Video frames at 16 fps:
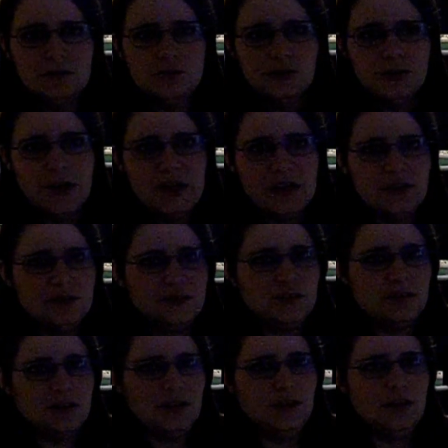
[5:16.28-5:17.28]
dragon
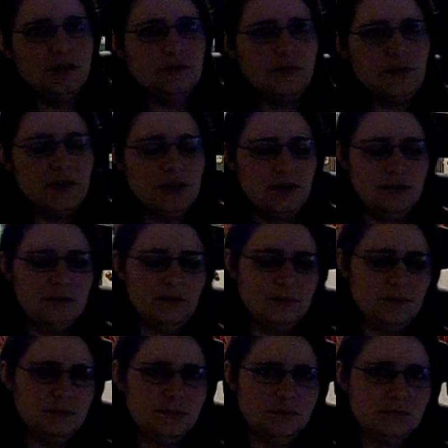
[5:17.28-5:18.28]
slaying.
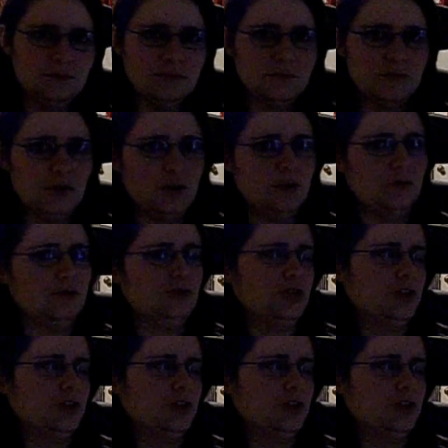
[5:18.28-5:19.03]
The